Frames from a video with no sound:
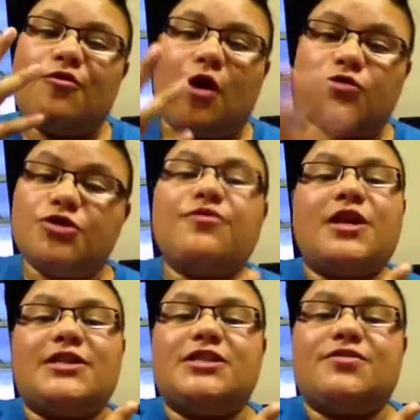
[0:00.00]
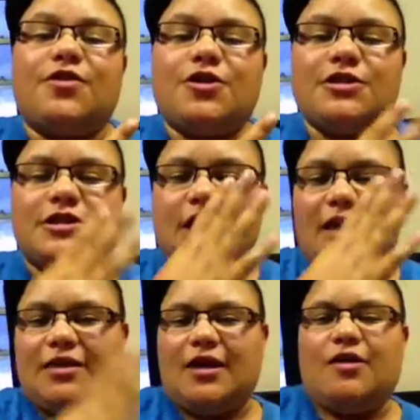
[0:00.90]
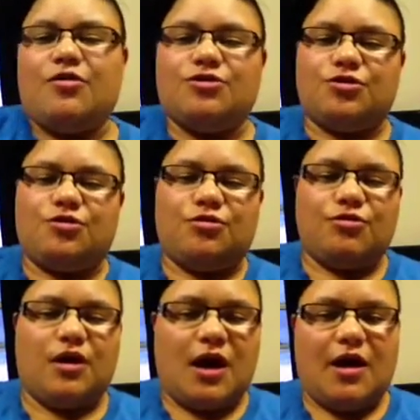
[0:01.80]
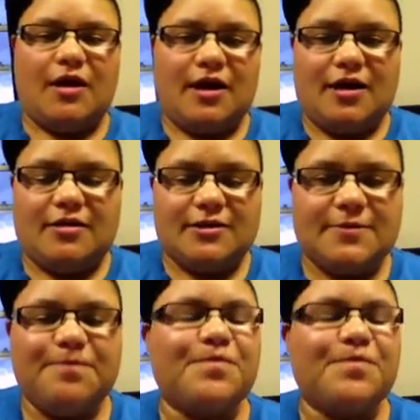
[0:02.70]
I'll do Vanessa's first, and then I'll do Heather's.